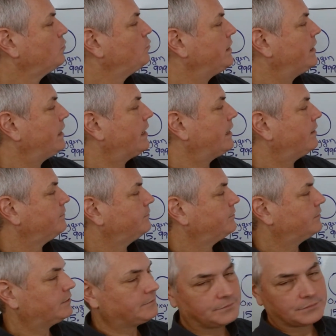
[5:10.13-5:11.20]
we
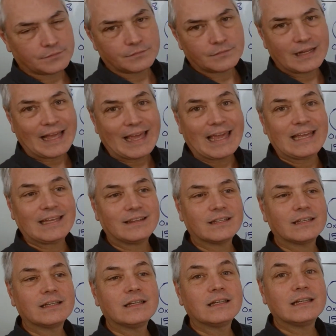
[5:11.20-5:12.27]
have
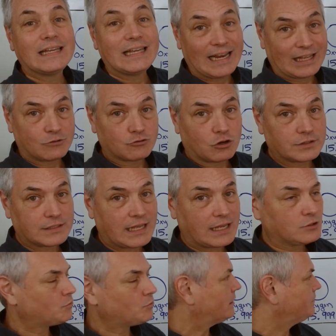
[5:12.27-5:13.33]
8 electrons
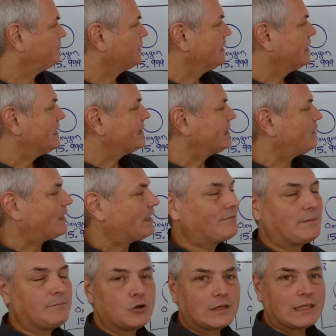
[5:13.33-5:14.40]
as well. Now,
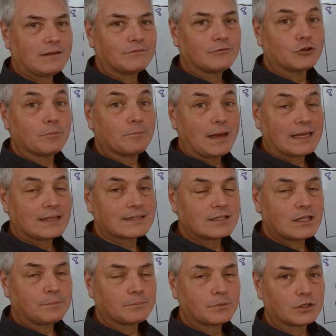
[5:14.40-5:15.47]
if I'm looking for the mass
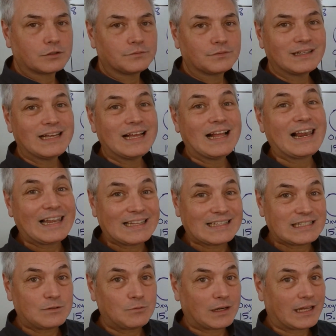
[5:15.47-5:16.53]
number,
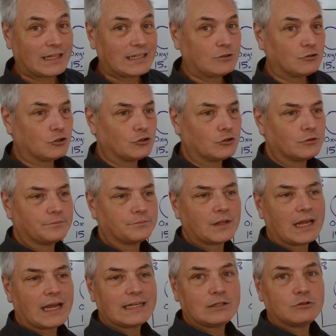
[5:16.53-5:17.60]
let's see what I need to do.
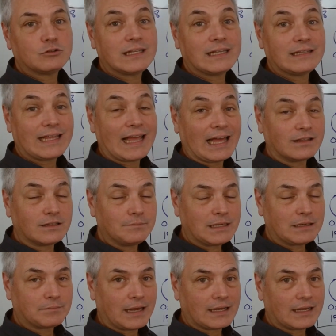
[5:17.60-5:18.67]
I need to take the
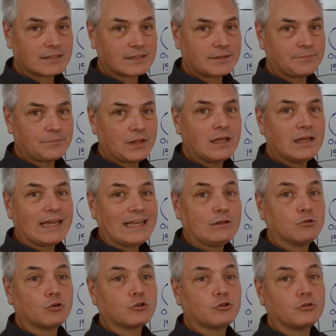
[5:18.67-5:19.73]
atomic mass.
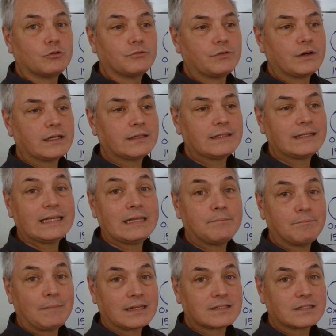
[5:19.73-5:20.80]
In order to find the
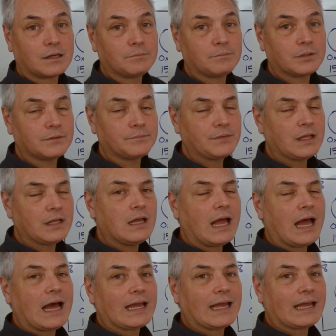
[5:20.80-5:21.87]
mass number,
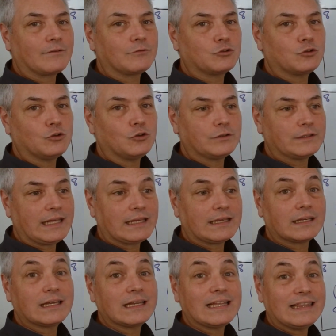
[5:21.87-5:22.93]
I have to
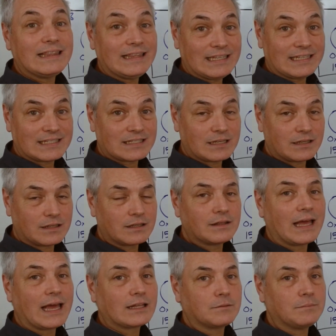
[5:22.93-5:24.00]
take this
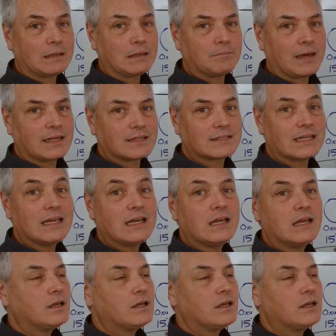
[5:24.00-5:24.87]
atomic mass,